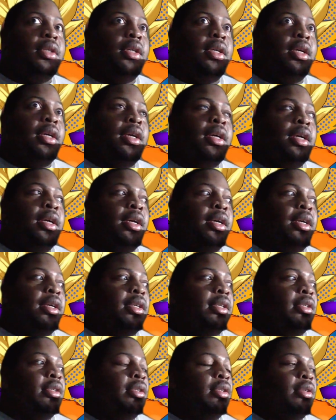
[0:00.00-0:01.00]

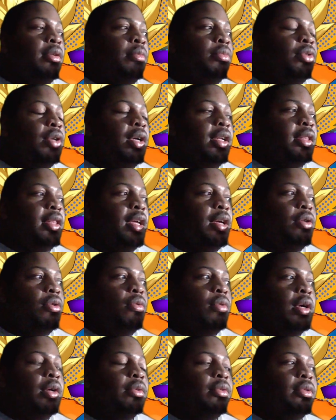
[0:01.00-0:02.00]
and I'm trying to think
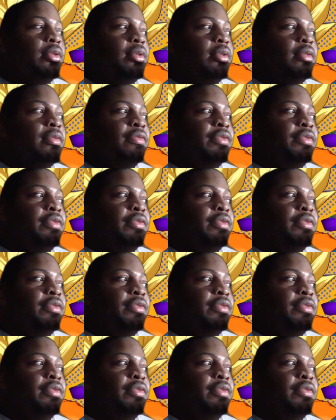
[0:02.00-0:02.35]
who else.